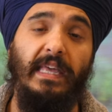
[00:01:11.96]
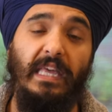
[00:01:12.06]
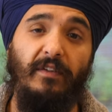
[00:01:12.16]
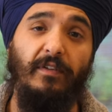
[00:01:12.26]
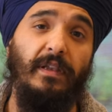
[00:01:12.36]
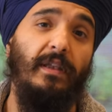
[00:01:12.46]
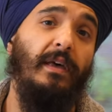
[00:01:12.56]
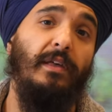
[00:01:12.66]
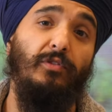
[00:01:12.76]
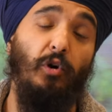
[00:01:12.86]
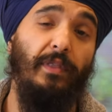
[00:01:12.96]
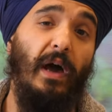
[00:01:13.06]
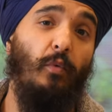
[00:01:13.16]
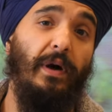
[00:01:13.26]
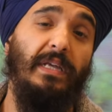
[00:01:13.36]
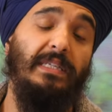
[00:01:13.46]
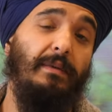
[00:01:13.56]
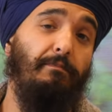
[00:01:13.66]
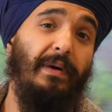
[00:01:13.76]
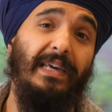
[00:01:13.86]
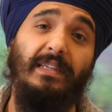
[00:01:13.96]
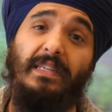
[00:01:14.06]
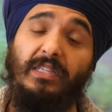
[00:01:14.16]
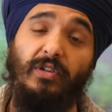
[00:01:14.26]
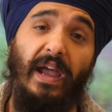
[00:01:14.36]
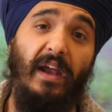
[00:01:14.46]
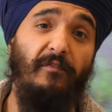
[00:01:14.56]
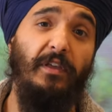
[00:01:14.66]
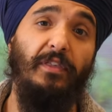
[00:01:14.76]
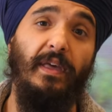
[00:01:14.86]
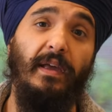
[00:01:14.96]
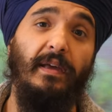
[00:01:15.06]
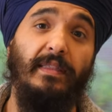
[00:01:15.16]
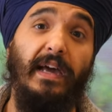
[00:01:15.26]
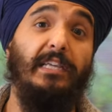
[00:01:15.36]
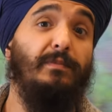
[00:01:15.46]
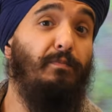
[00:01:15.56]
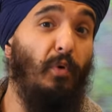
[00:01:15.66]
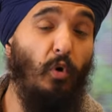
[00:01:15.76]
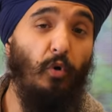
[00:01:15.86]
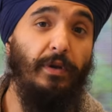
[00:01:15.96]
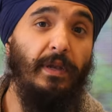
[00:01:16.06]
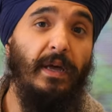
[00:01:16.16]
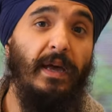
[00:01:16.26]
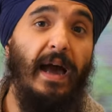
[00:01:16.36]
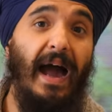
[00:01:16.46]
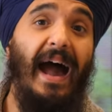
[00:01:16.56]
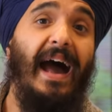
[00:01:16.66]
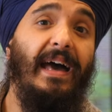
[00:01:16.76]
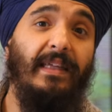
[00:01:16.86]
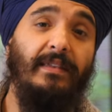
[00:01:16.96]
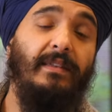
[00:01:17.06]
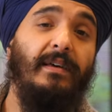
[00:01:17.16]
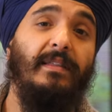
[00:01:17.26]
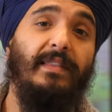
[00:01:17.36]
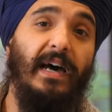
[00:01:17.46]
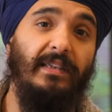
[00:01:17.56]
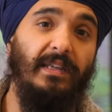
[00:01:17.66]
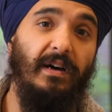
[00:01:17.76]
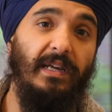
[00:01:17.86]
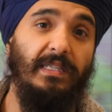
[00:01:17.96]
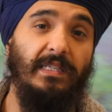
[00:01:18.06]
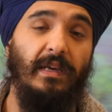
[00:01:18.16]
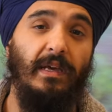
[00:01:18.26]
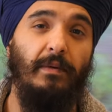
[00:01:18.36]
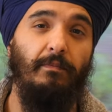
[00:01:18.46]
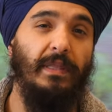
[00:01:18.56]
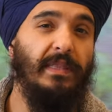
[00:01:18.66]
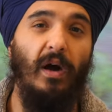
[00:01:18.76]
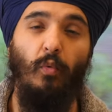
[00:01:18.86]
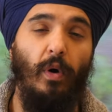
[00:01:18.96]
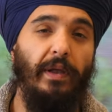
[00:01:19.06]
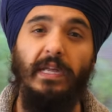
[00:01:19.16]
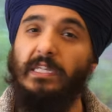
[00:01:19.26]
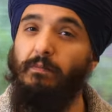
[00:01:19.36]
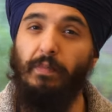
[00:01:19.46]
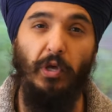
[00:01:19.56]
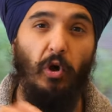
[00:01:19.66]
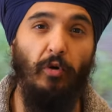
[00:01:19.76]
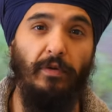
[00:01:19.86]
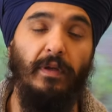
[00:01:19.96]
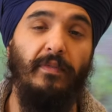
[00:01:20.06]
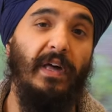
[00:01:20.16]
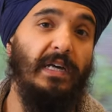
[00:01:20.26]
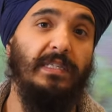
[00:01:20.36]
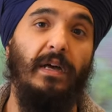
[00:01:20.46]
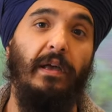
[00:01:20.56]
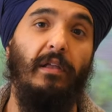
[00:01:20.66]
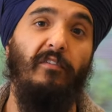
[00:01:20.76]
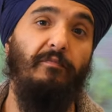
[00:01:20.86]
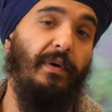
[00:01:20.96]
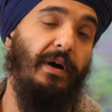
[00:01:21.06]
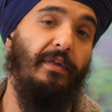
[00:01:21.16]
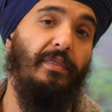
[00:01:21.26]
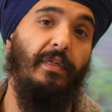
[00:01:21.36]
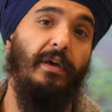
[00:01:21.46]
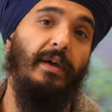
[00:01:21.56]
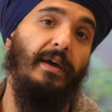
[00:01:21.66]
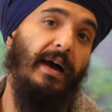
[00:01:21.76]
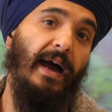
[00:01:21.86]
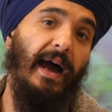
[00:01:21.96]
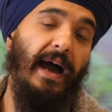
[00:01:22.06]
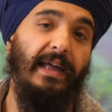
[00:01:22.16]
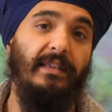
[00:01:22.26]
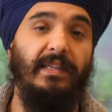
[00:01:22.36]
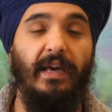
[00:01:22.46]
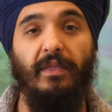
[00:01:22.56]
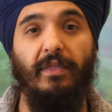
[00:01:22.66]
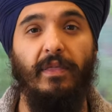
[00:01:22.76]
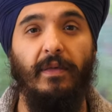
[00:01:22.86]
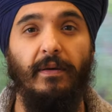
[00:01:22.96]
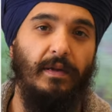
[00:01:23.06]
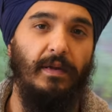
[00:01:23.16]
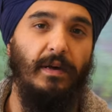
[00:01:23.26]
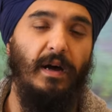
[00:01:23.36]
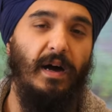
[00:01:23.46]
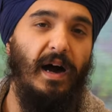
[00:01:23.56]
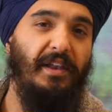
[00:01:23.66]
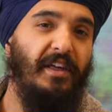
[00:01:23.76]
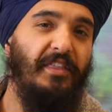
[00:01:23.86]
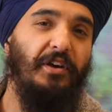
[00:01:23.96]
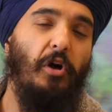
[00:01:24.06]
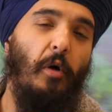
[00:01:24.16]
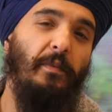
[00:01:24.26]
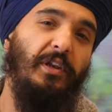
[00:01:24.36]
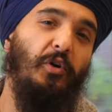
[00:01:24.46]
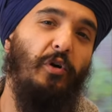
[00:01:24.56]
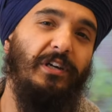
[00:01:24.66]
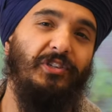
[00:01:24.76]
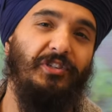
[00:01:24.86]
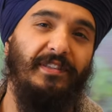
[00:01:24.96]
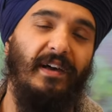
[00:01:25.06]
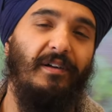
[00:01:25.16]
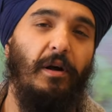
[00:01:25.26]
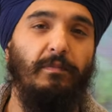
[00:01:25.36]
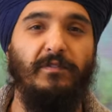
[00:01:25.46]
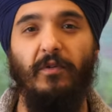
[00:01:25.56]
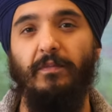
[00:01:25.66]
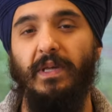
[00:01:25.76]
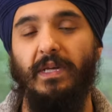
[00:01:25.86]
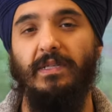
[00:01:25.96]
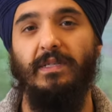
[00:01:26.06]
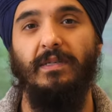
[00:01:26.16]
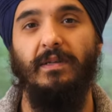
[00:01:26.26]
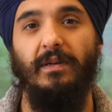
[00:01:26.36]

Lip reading: Even though that one is embedded into everything that is born and that dies, but that one is beyond that cycle of birth and death. Another common question that comes from this.